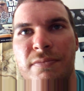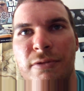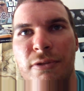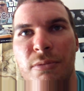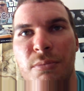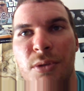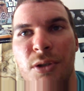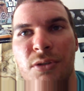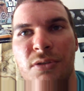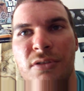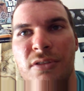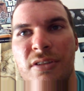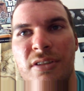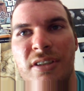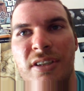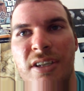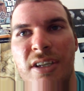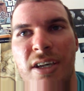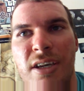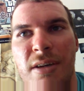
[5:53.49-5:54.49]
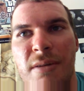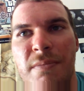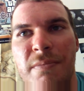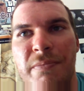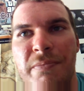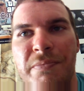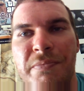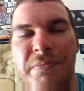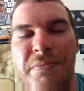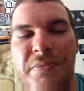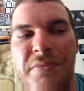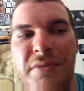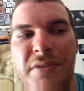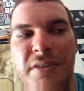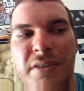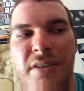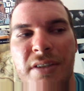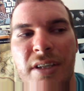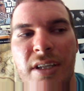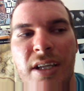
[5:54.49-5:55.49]
most of the day.
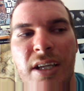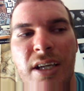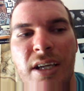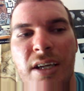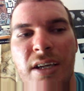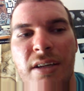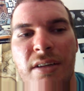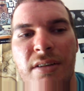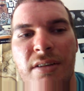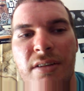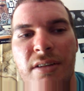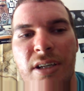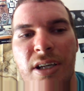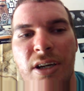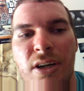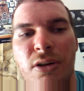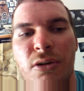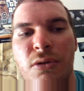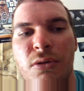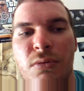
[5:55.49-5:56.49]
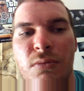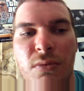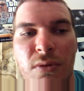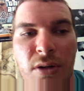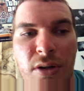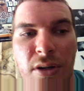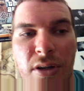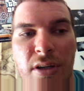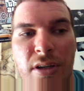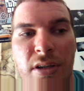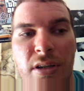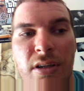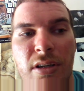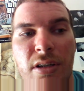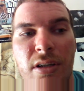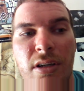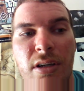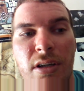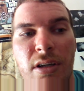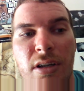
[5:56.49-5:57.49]
And then go to work.
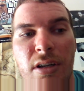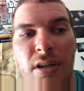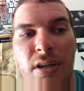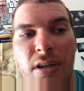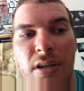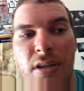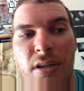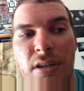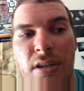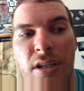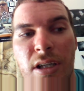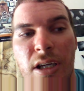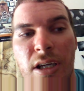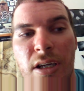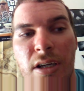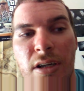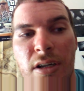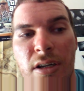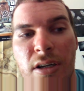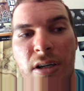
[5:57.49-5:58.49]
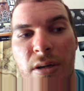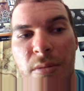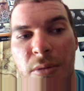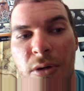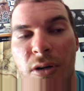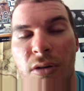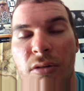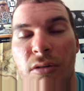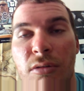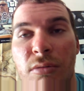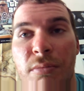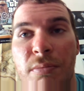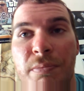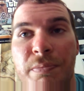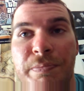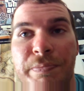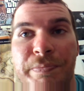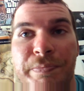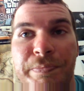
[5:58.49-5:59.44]
Then come home.